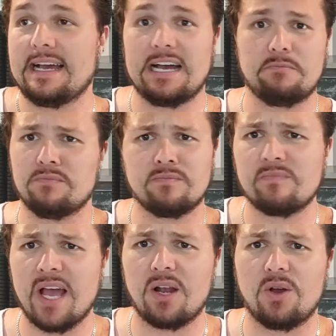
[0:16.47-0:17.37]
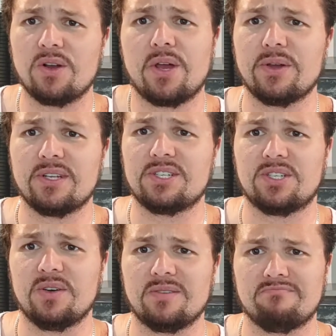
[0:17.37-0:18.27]
how long ago did you
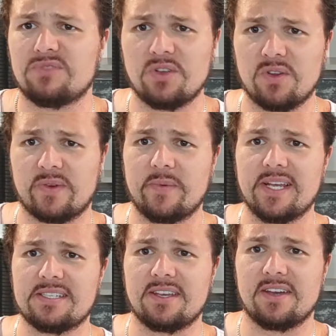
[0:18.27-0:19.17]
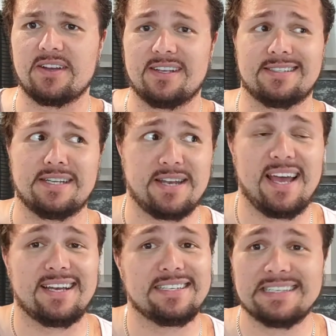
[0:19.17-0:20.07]
do it? 2 to 3 weeks ago. And I said,
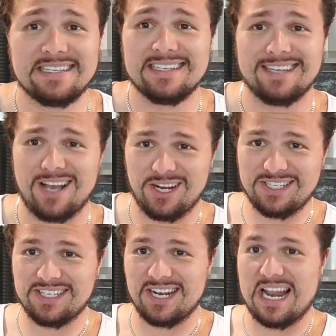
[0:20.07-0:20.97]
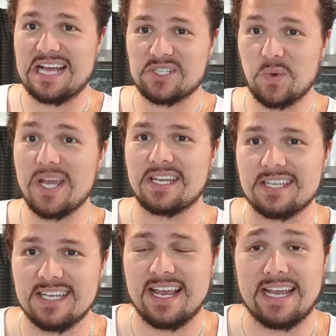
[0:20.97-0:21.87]
nah, I only did it last
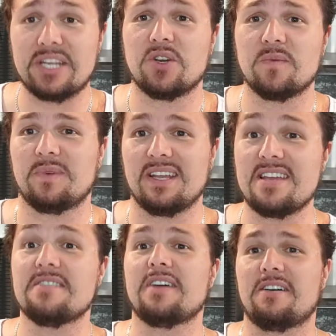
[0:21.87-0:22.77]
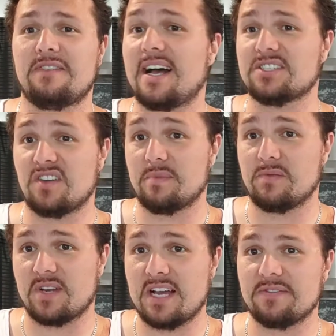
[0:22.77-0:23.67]
week. And he couldn't believe how fast I've
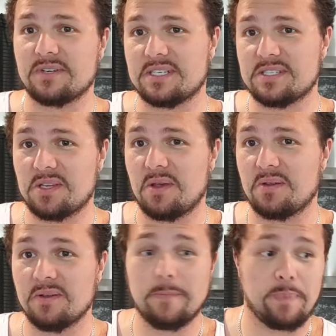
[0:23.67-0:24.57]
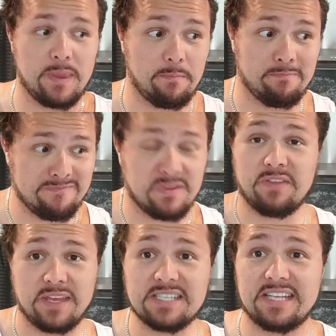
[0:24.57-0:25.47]
been recovering. So
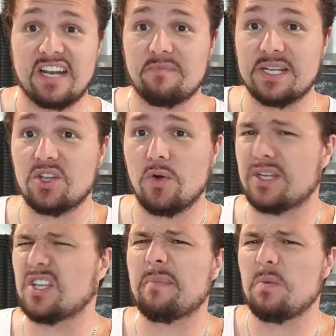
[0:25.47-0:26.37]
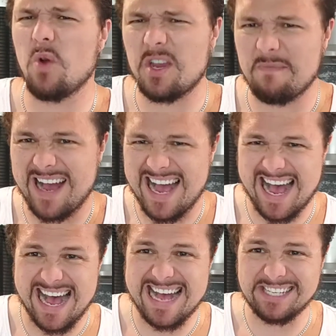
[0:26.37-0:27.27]
the things that I've been doing, because I've been working my
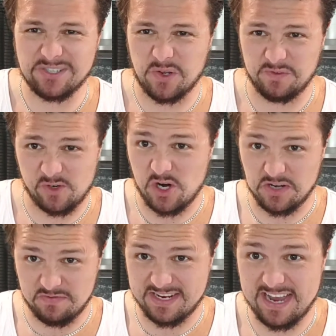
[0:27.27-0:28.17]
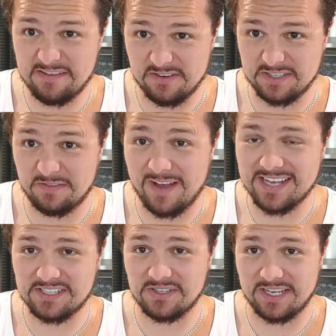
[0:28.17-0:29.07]
ass off trying to recover as
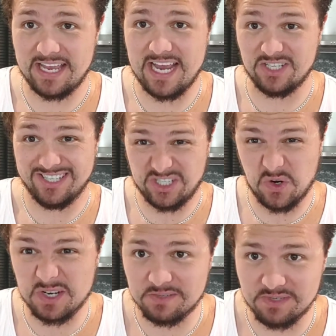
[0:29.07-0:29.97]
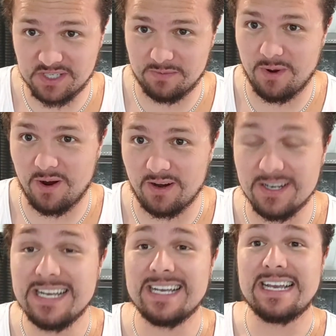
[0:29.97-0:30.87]
fast as I can, because it's Christmas tomorrow.